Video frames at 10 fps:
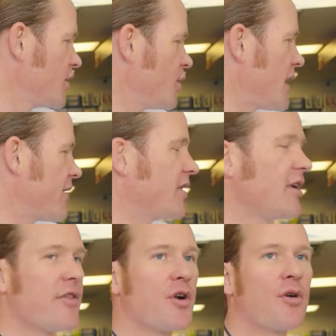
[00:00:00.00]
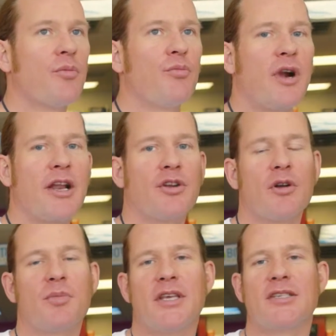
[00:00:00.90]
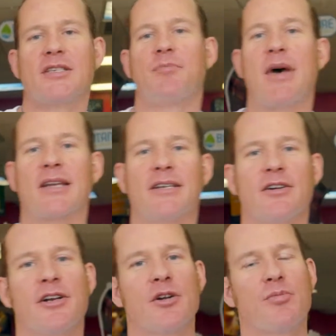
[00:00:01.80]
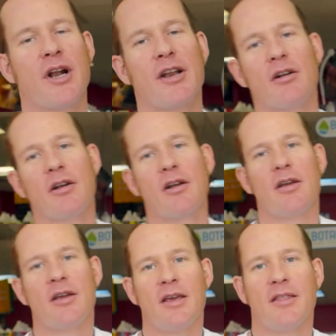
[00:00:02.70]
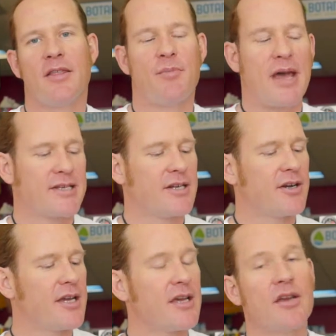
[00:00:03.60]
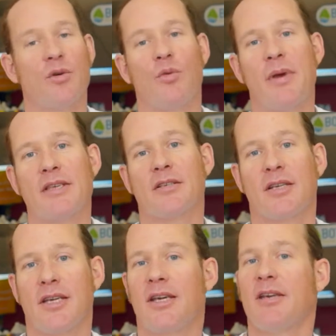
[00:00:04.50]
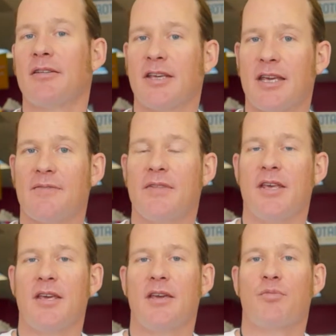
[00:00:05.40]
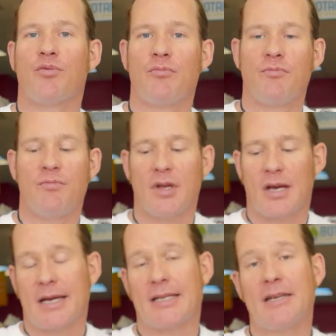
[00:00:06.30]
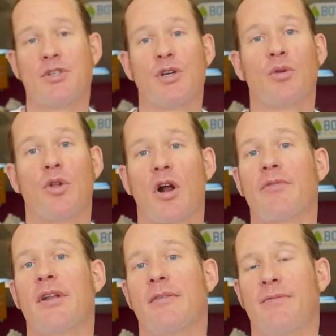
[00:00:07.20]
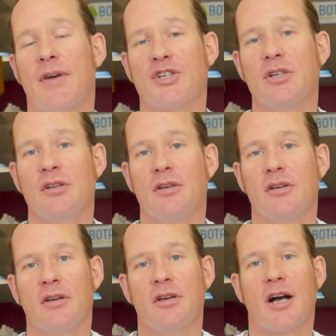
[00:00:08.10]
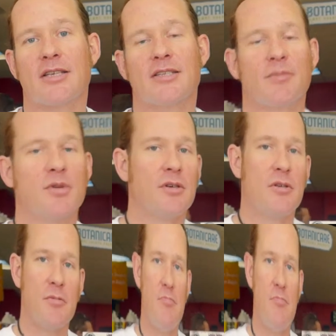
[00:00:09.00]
you have another predator, but this is a bacteria predator. The bacteria will basically give the nematode larva an infection, causing them to